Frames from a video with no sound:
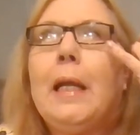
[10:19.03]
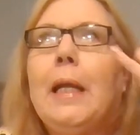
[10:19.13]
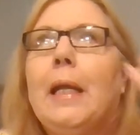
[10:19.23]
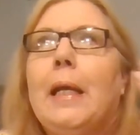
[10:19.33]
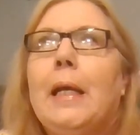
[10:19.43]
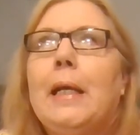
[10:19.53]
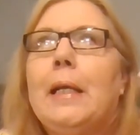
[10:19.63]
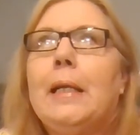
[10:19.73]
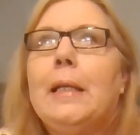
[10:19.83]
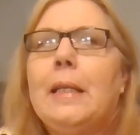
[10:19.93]

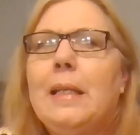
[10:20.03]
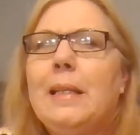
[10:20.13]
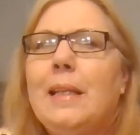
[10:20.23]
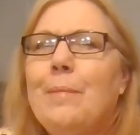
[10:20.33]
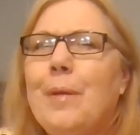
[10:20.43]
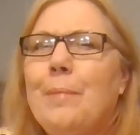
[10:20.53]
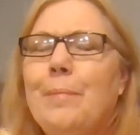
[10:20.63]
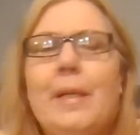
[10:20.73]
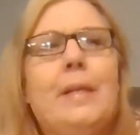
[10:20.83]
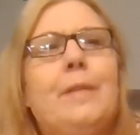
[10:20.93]
And I think that might
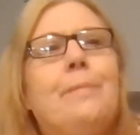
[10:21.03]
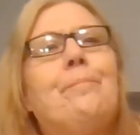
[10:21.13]
be it.